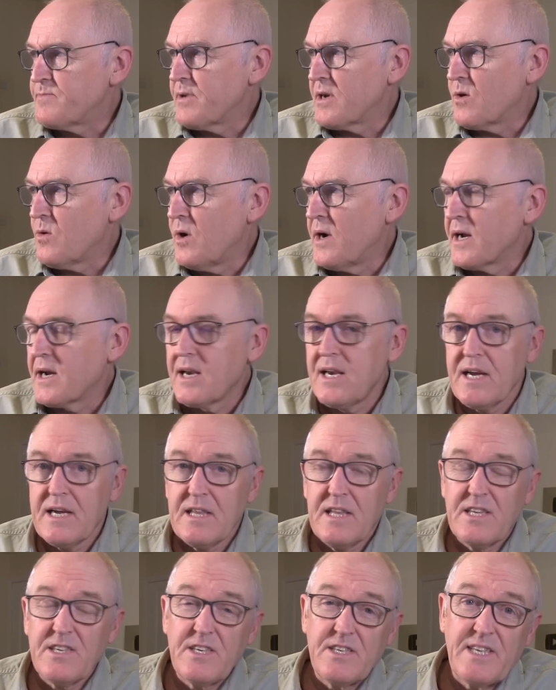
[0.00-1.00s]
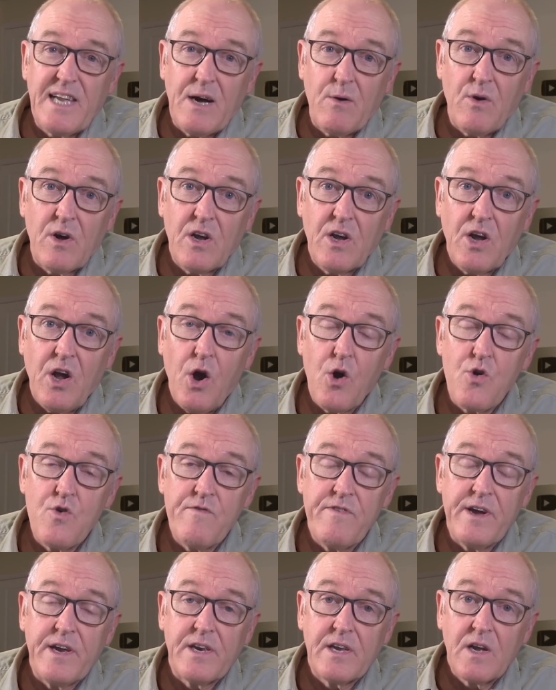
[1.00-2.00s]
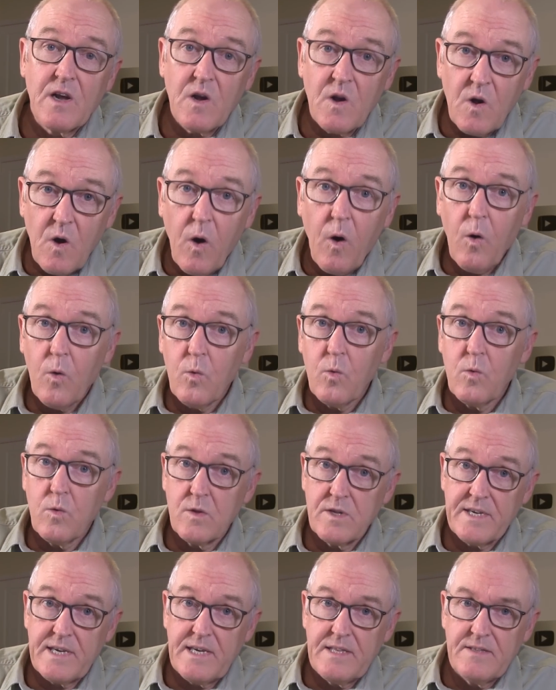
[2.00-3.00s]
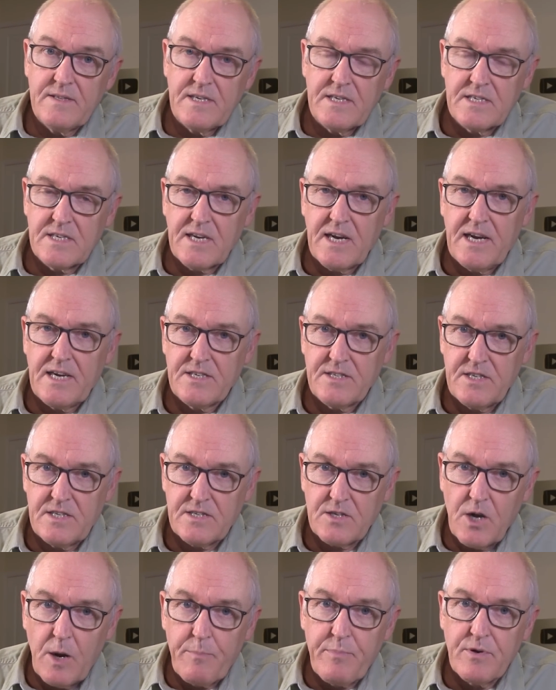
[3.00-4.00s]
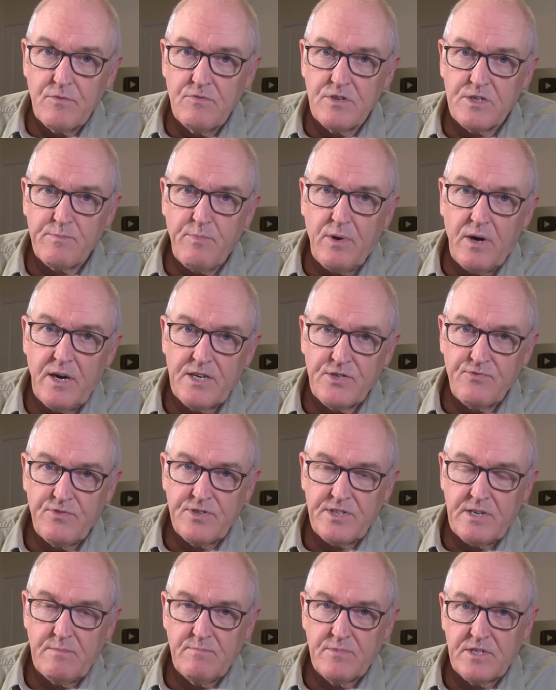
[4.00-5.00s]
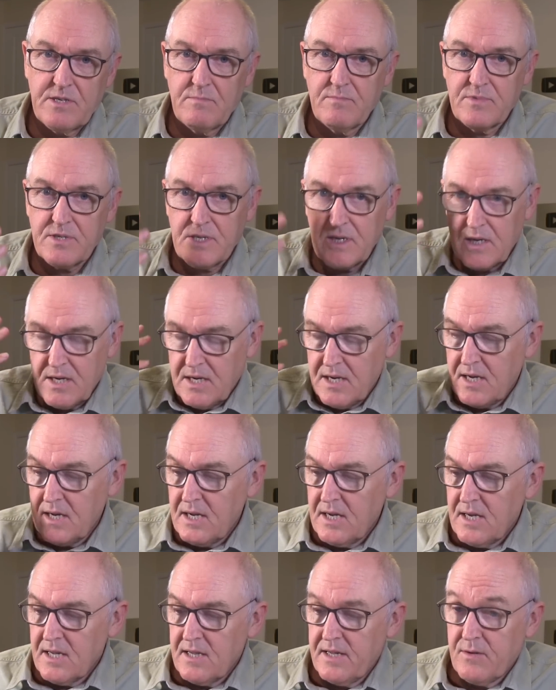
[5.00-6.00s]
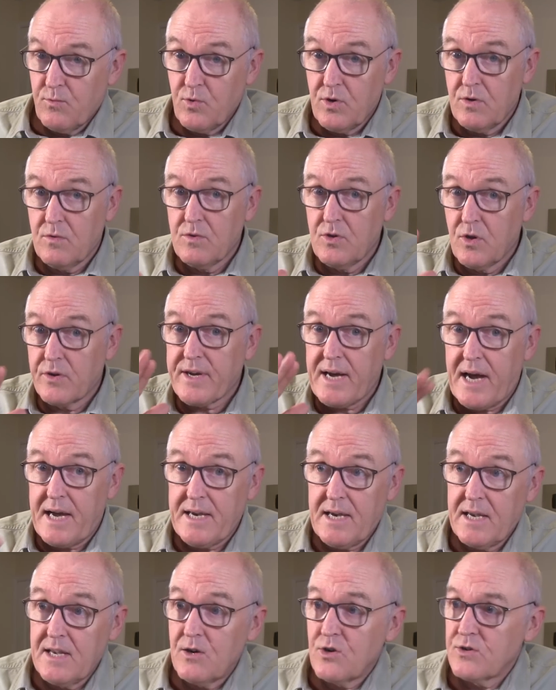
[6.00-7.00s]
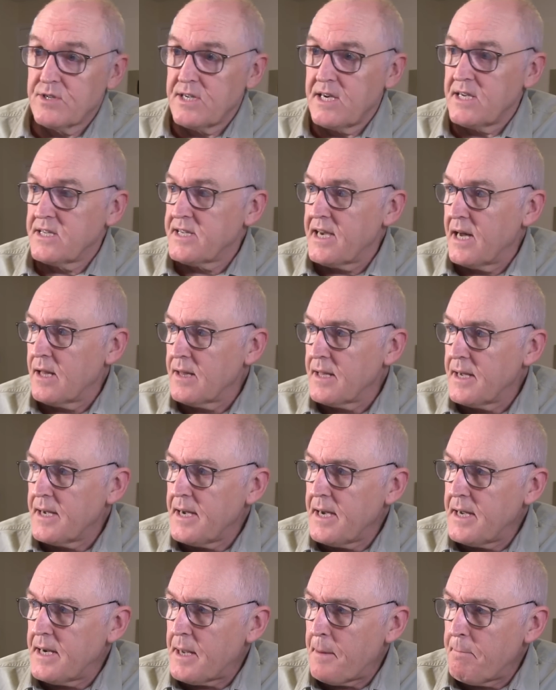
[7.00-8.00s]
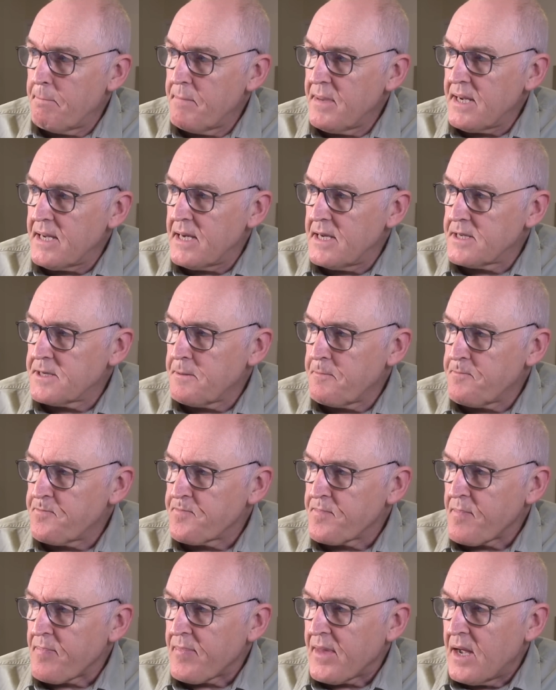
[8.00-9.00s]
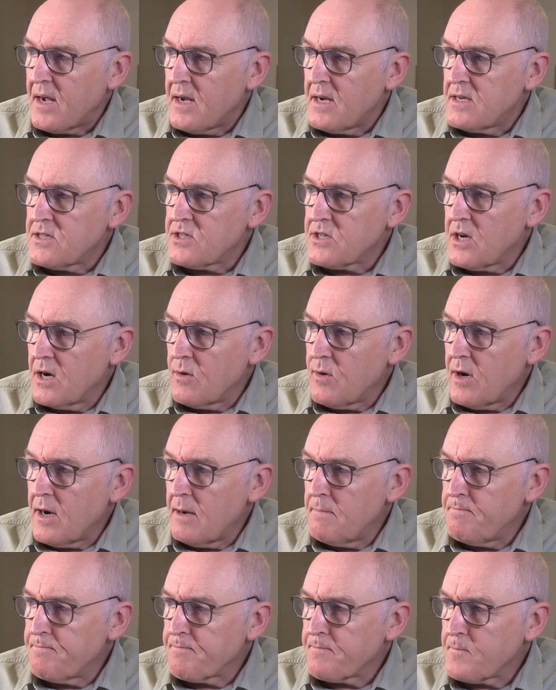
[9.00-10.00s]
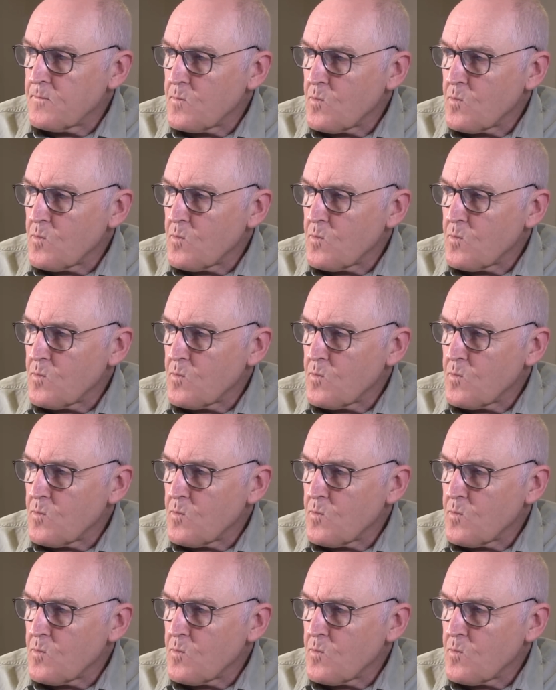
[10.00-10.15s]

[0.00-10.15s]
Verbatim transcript: be quite clear, this is now a COVID cold in these cases, upper respiratory symptoms, that we'll look at in a little detail in a minute. So